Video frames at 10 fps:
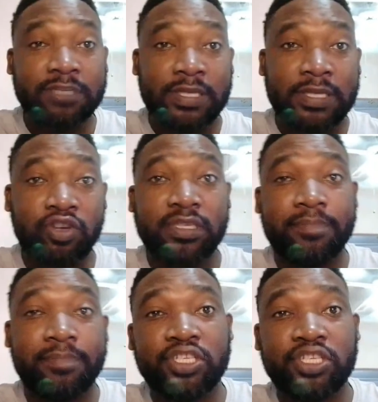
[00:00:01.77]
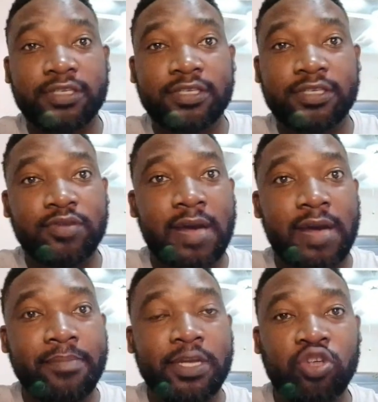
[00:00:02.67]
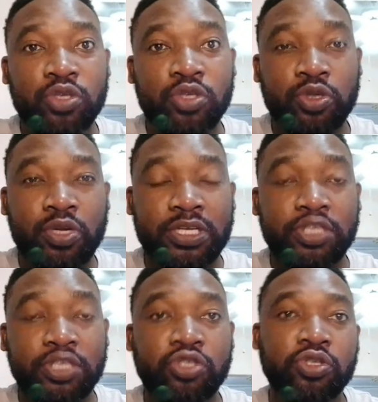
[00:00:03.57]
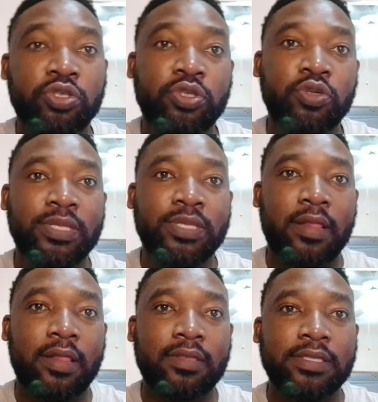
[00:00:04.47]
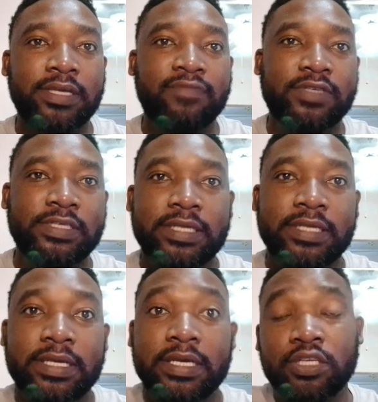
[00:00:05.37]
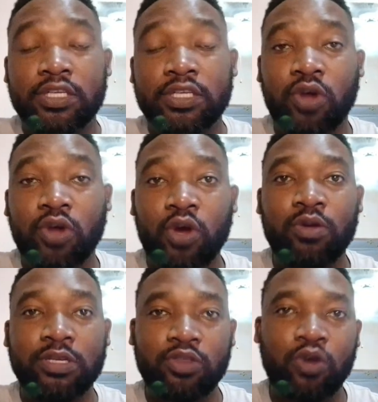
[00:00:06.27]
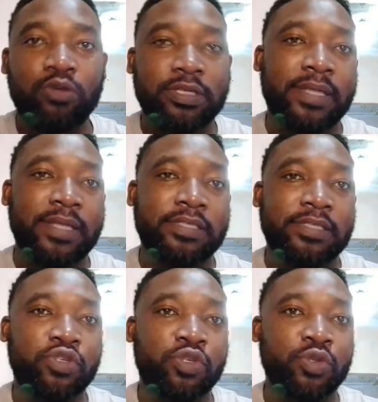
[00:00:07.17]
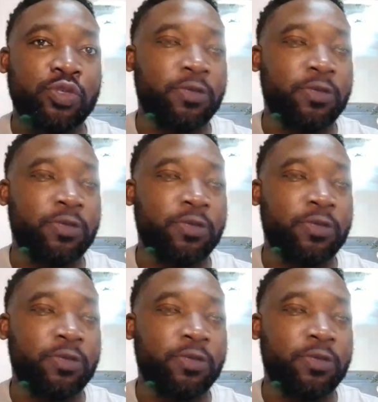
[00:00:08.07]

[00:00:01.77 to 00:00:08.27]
It's always a pleasure just to come and talk to you on issues to do with health and safety. It's always a pleasure to do so.